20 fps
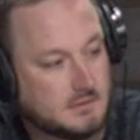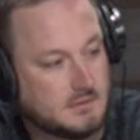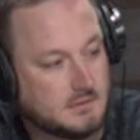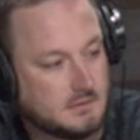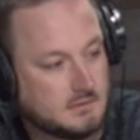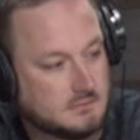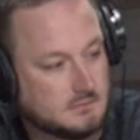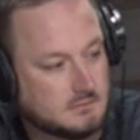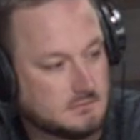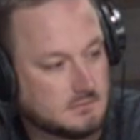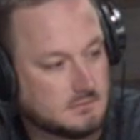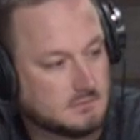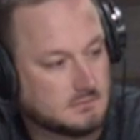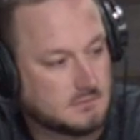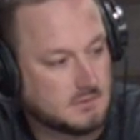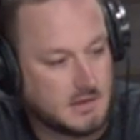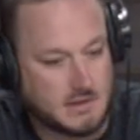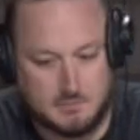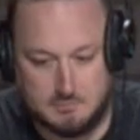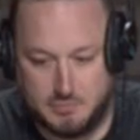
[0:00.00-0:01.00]
They
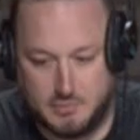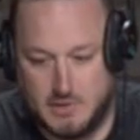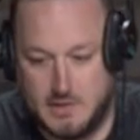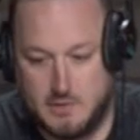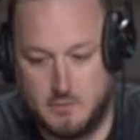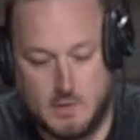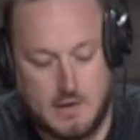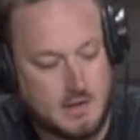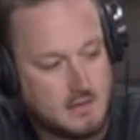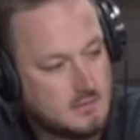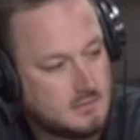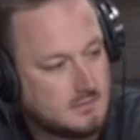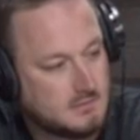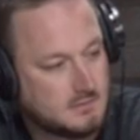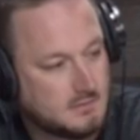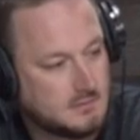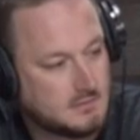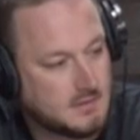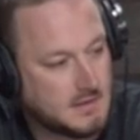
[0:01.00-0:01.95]
didn't play well.